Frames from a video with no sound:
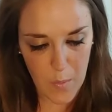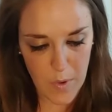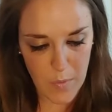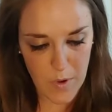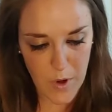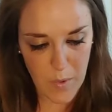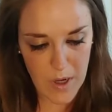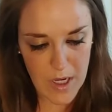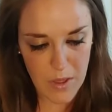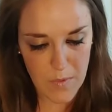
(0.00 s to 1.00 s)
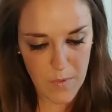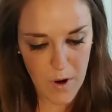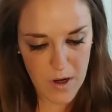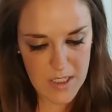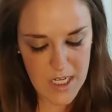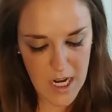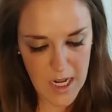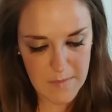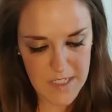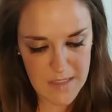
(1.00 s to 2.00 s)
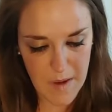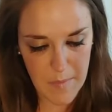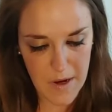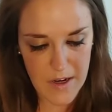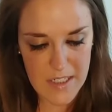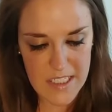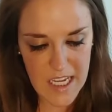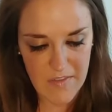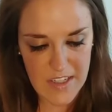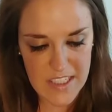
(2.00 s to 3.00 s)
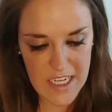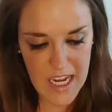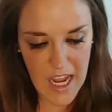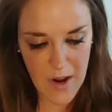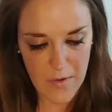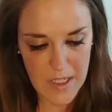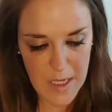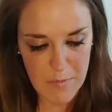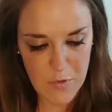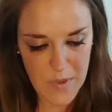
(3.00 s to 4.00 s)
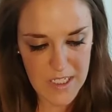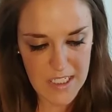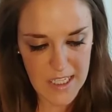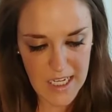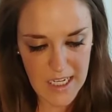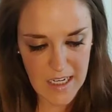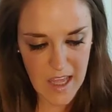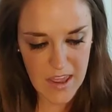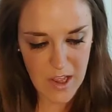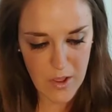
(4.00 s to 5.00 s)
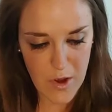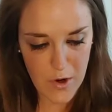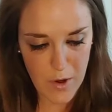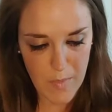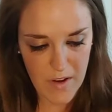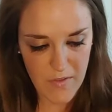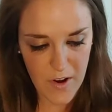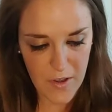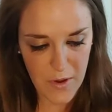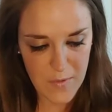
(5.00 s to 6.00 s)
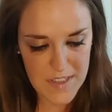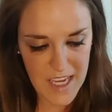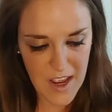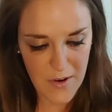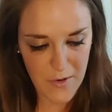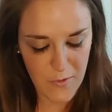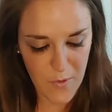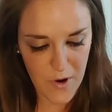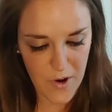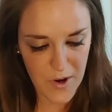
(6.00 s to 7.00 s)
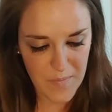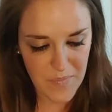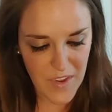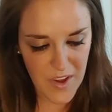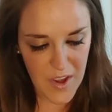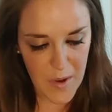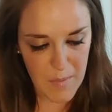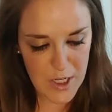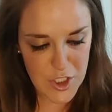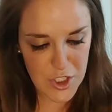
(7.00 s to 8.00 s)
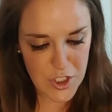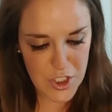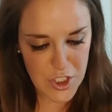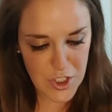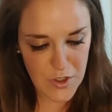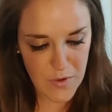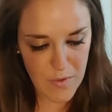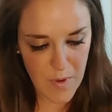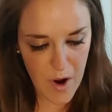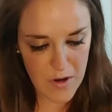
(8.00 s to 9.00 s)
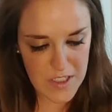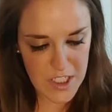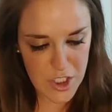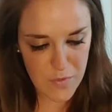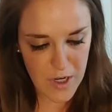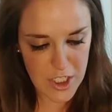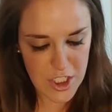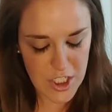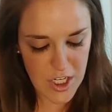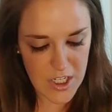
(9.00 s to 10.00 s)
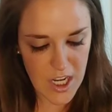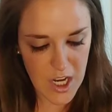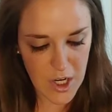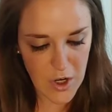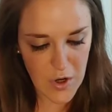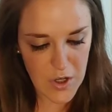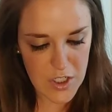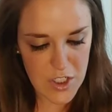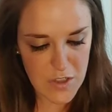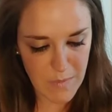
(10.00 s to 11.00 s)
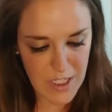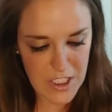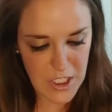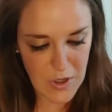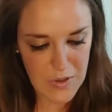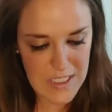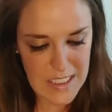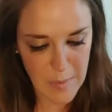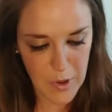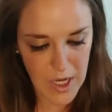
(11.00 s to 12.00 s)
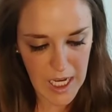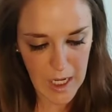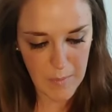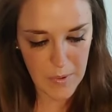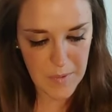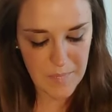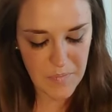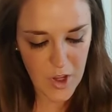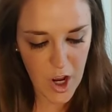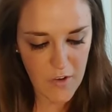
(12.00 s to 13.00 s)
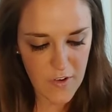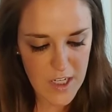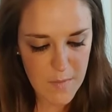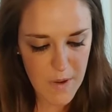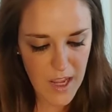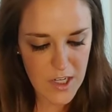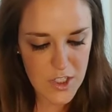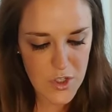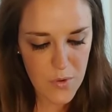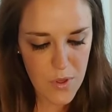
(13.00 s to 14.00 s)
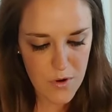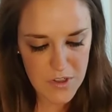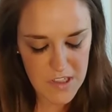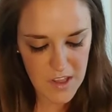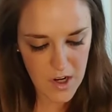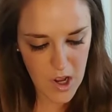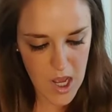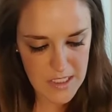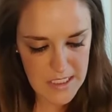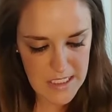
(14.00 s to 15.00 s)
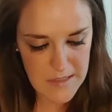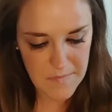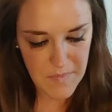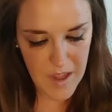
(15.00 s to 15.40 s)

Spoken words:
We were going through hard times as my parents' savings account kept dwindling the longer my father was out of work. My church knew our situation and encouraged me to go to summer camp, offering to pay 2/3 of the cost.